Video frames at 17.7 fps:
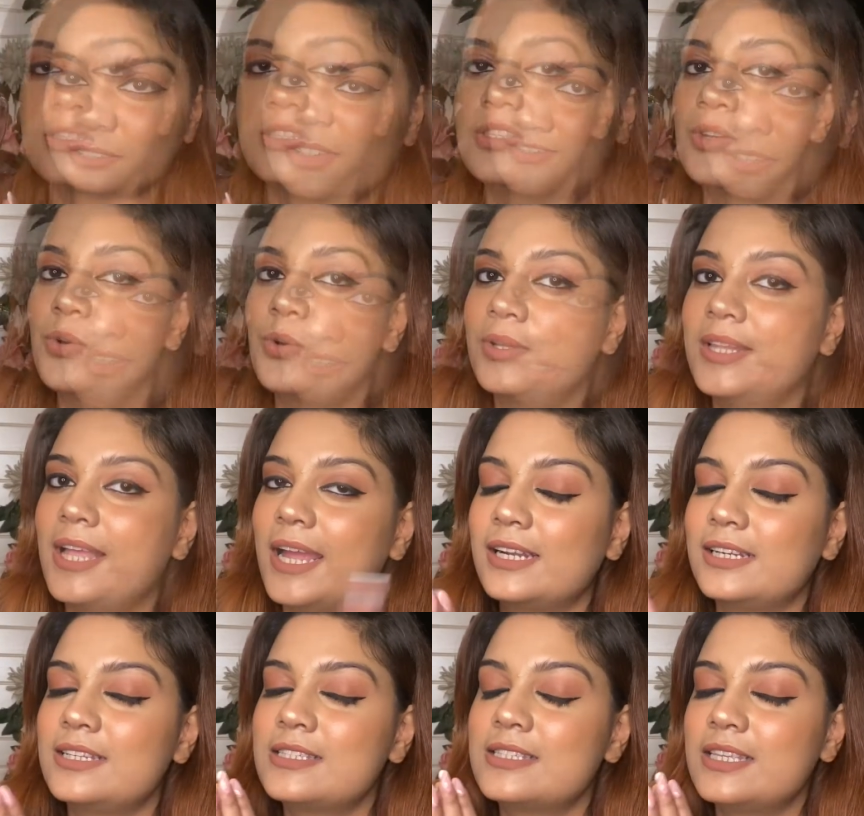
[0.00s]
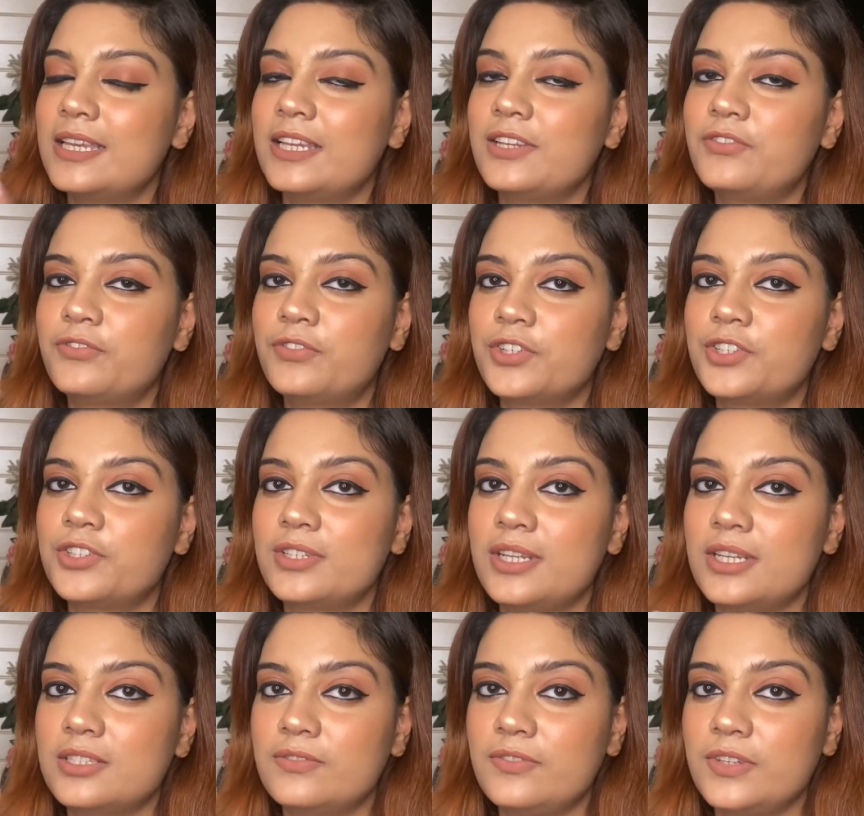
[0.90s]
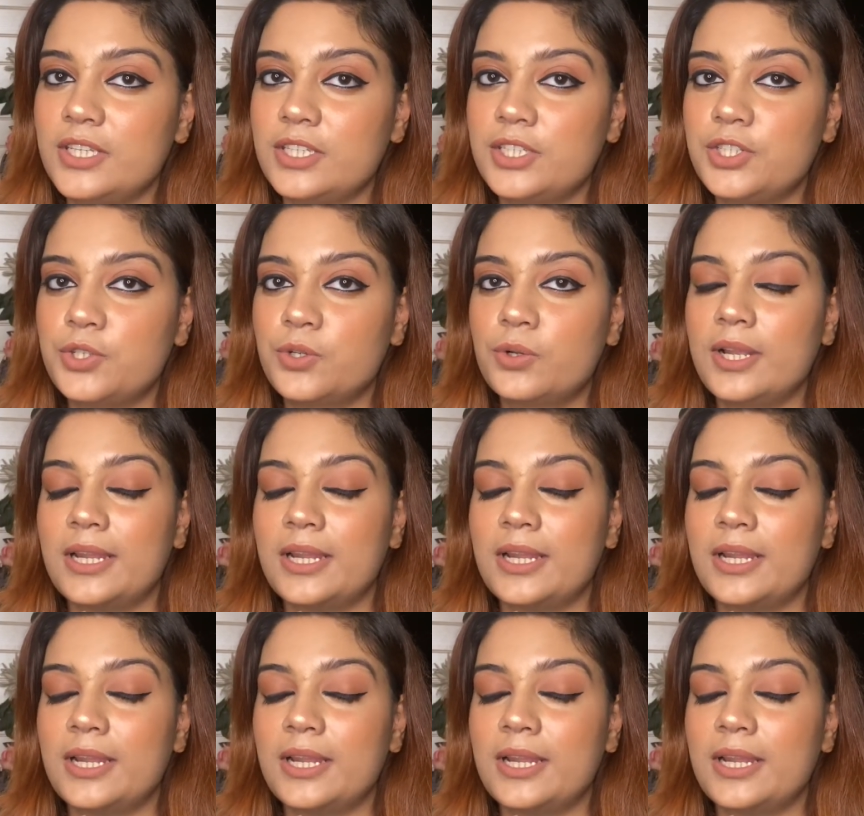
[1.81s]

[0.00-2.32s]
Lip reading: So that is it for today's video.